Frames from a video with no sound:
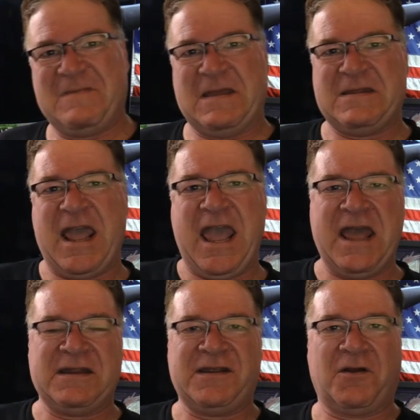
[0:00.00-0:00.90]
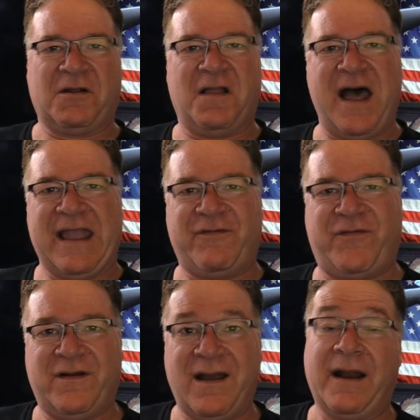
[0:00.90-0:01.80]
and end your
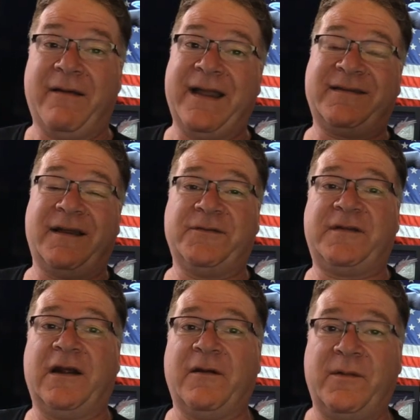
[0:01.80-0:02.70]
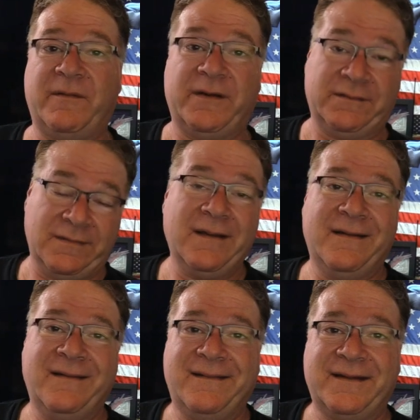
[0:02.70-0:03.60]
life. I know that sounds terrible, but
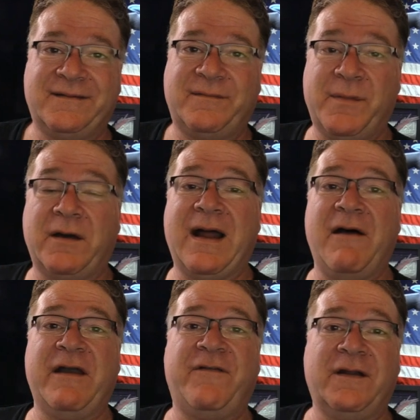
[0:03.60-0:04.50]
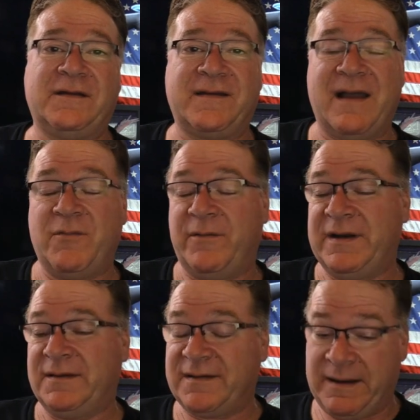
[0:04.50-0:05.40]
that's about how I felt at that
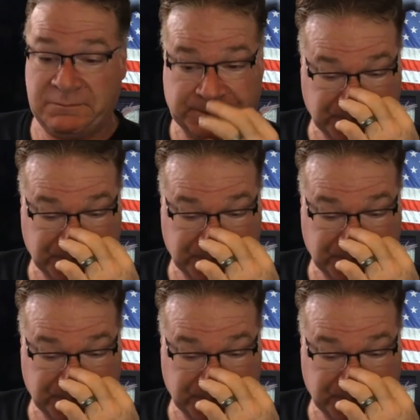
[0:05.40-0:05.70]
moment in time.